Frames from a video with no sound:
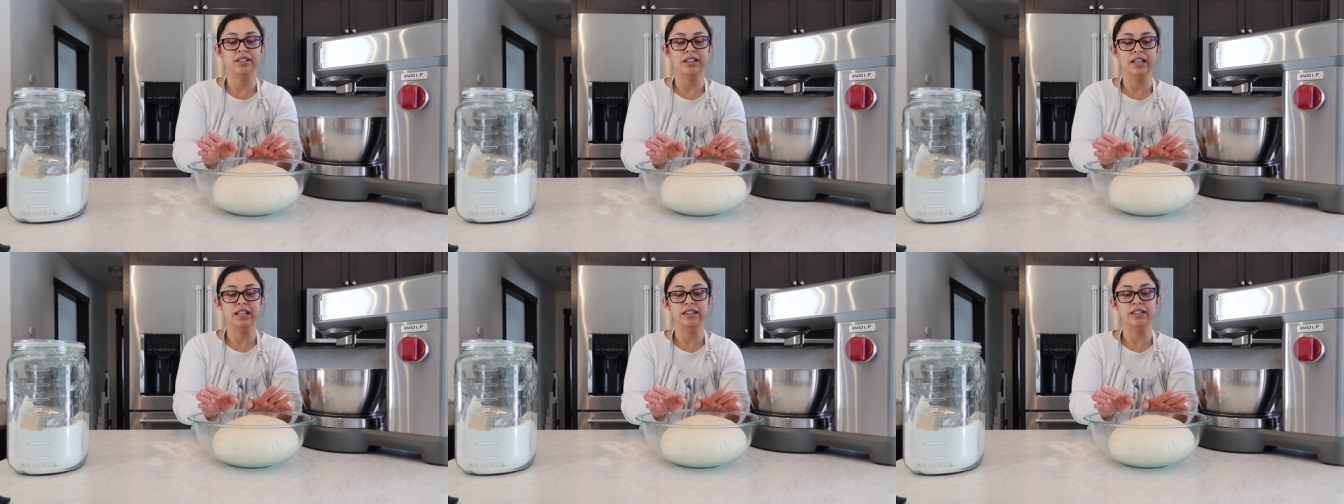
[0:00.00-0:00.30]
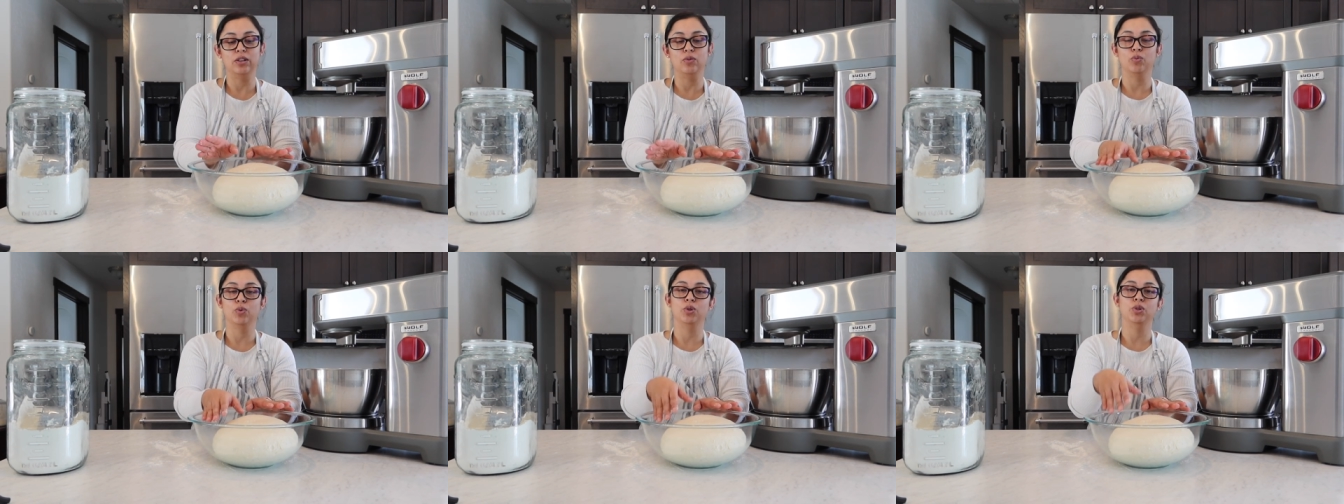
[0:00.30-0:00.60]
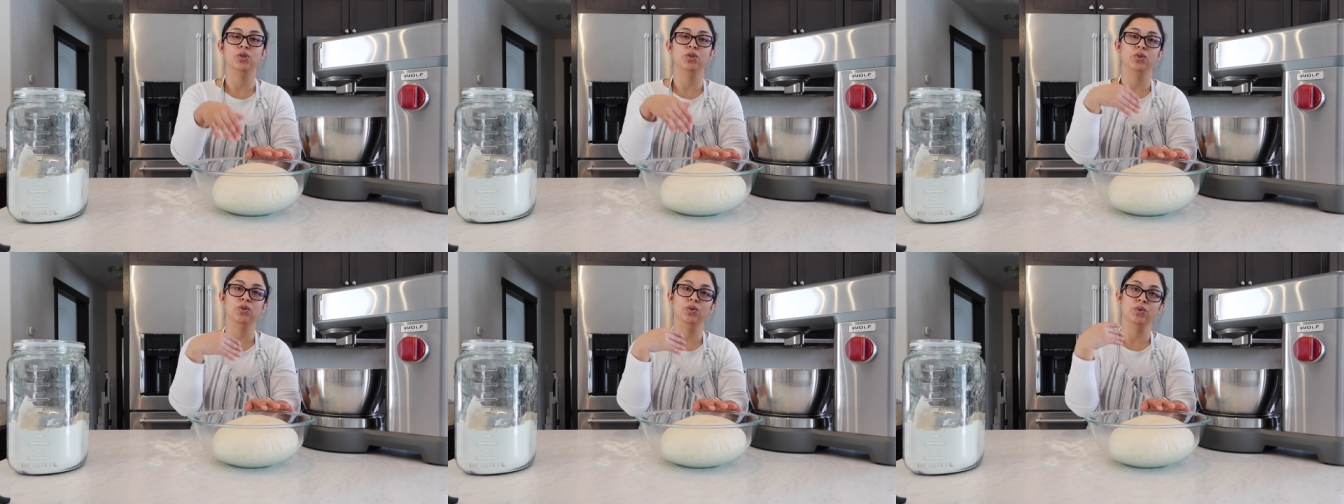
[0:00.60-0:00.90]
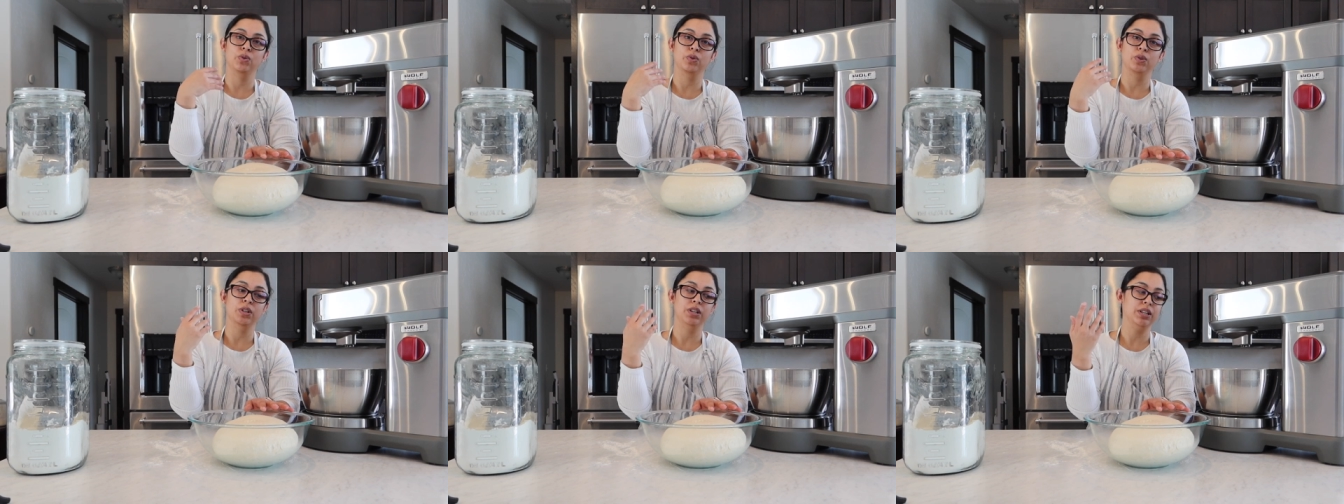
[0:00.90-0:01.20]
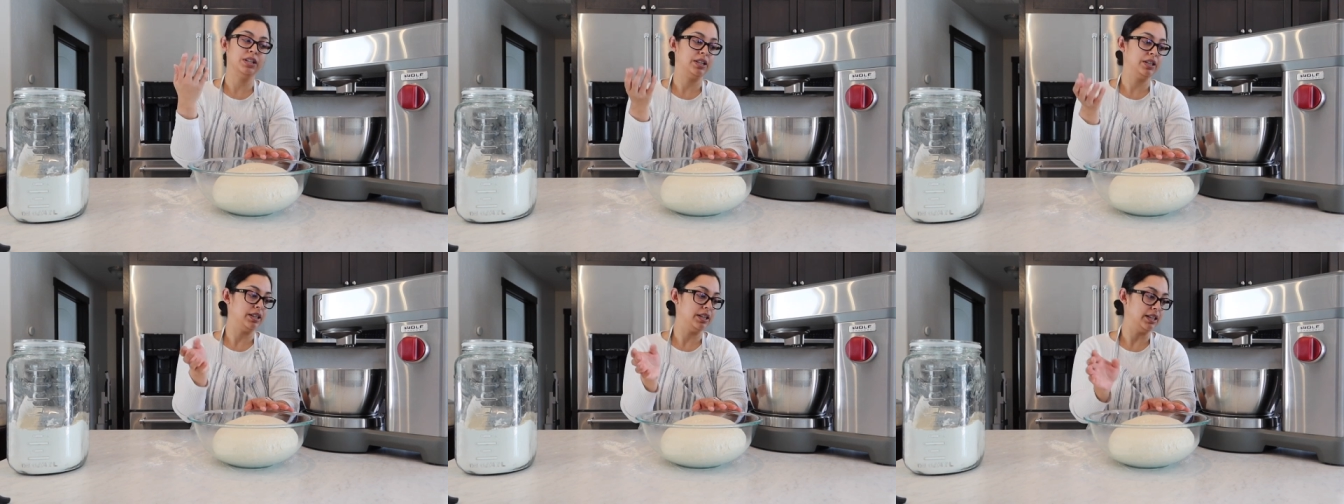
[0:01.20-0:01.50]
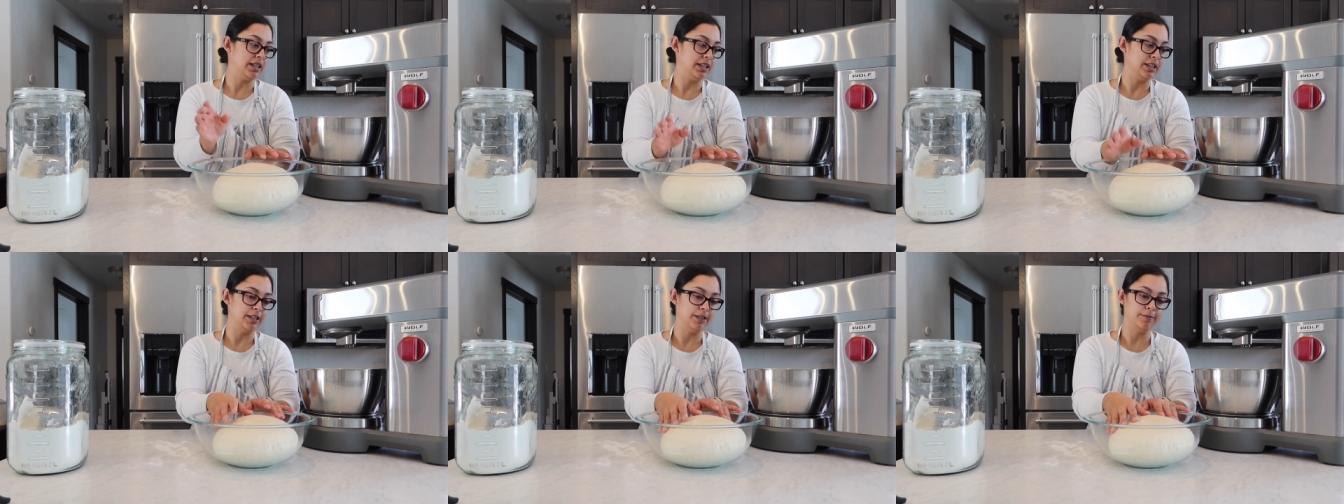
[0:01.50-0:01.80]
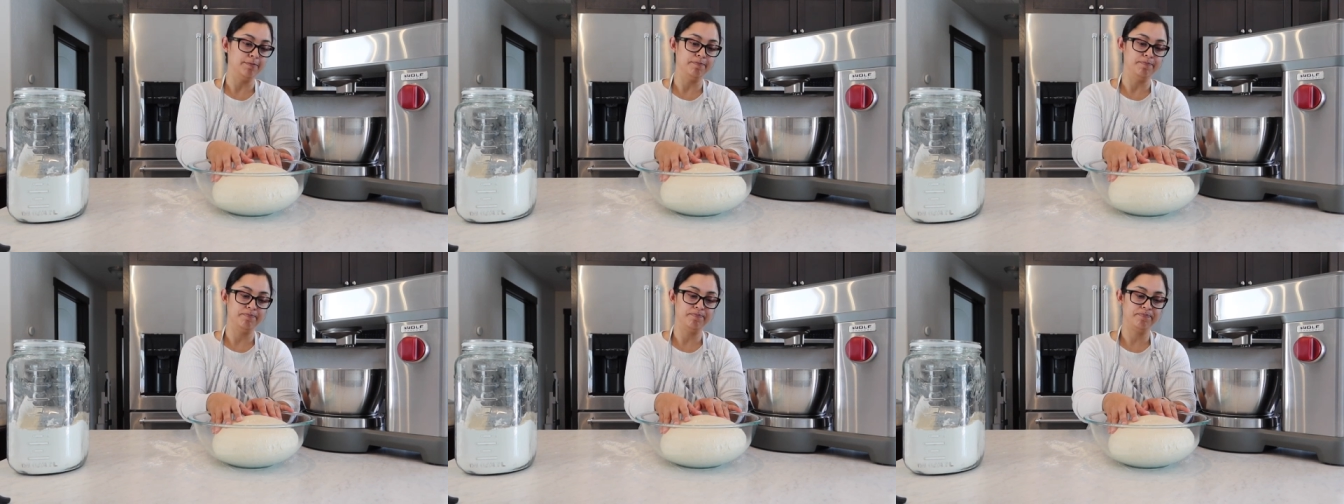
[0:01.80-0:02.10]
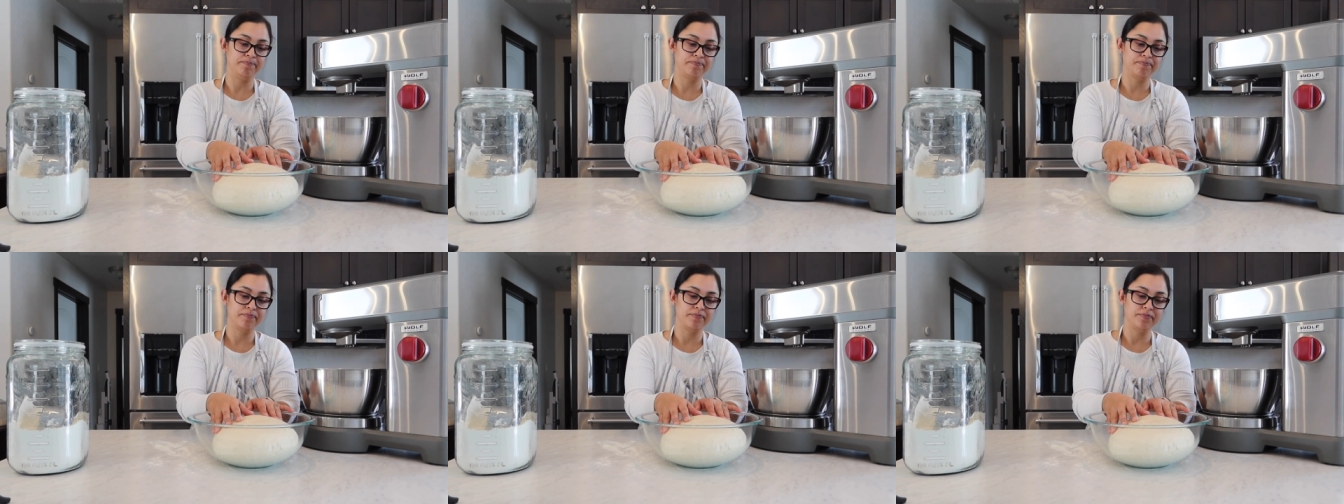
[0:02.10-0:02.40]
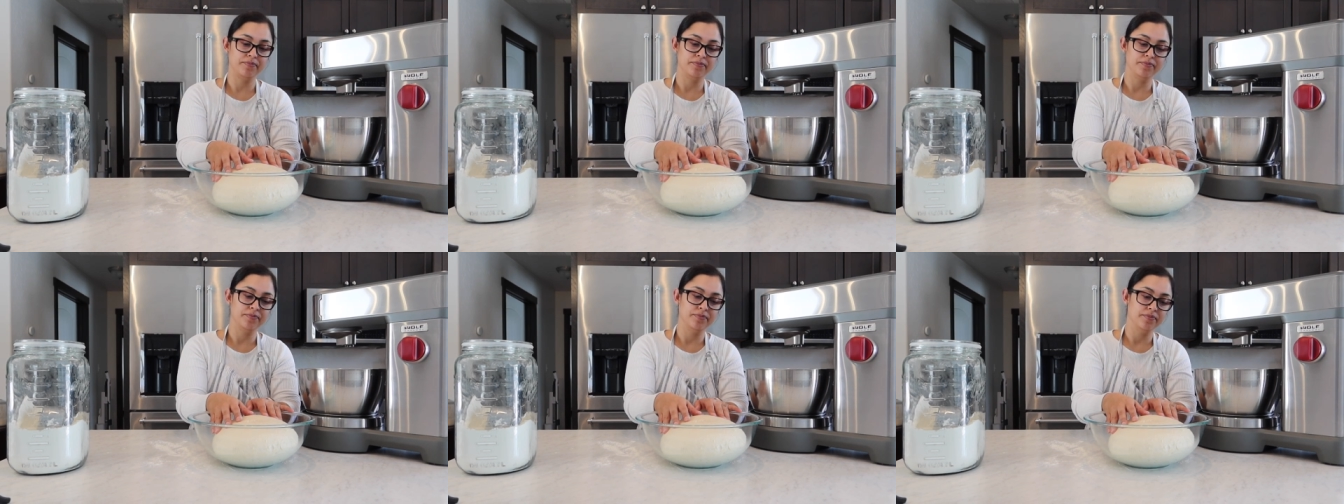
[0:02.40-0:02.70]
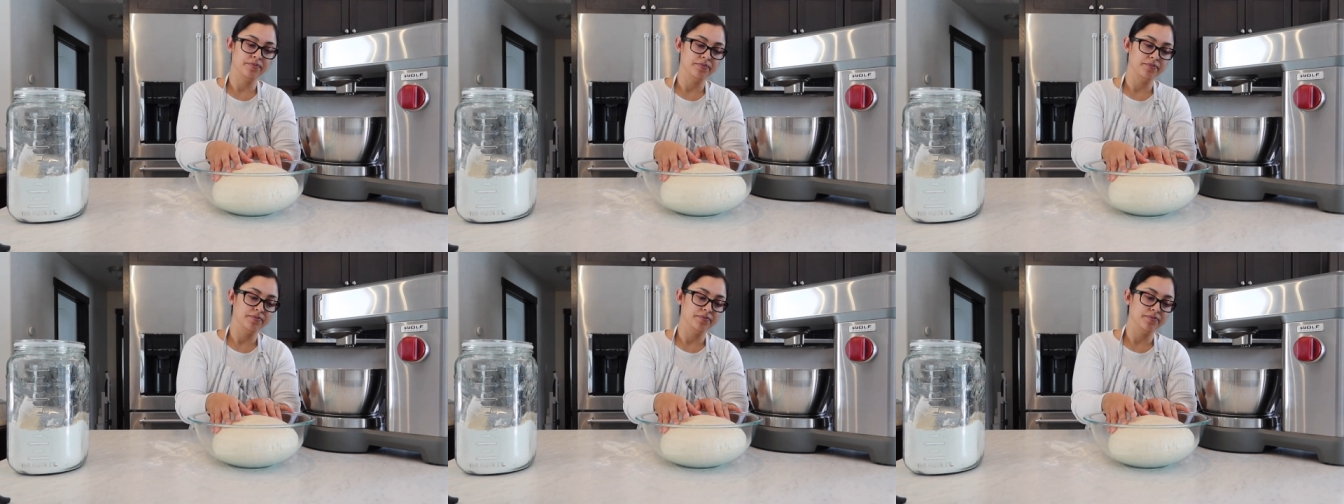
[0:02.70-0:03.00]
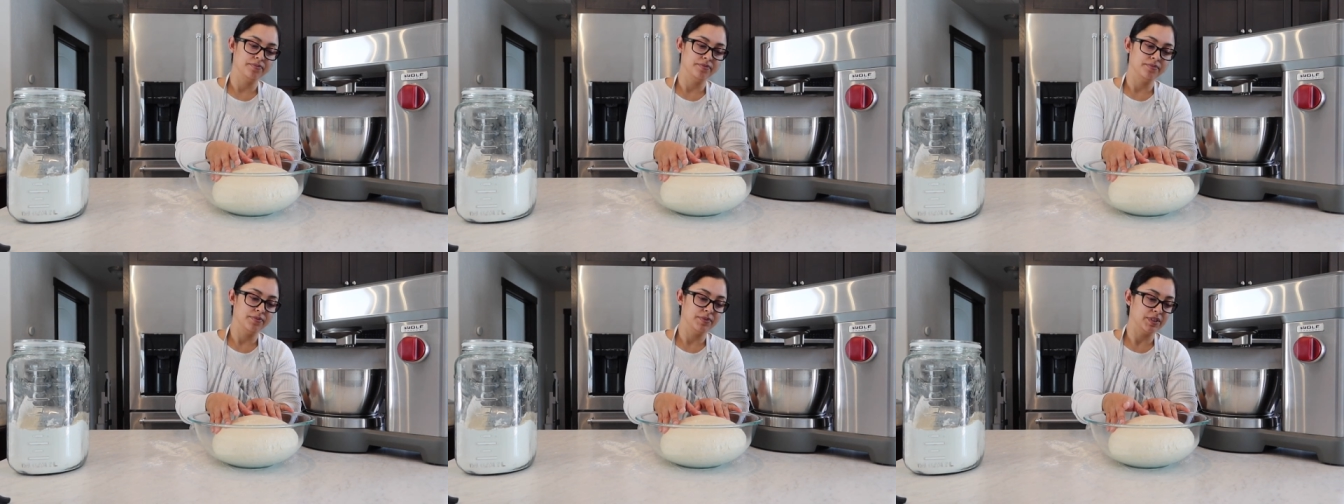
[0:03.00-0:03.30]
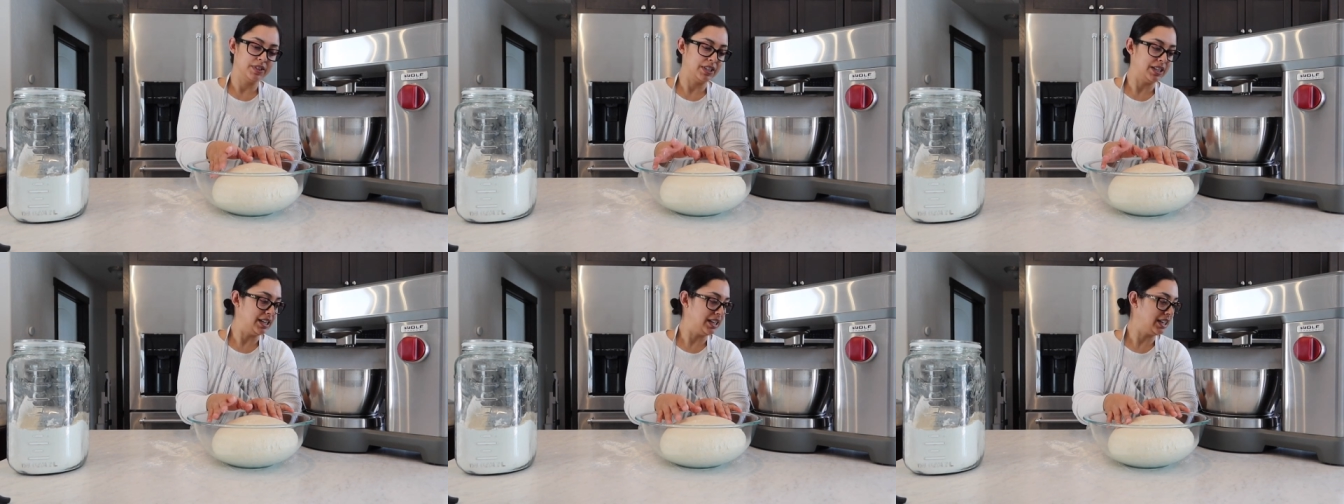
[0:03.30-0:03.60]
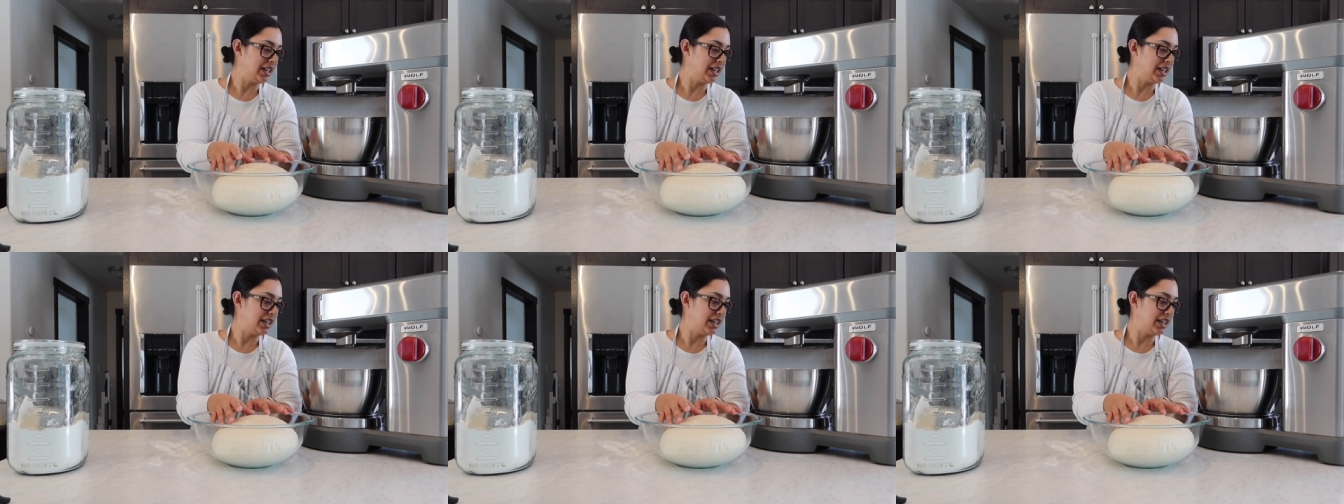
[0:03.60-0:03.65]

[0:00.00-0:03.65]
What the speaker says: and then we'll do, I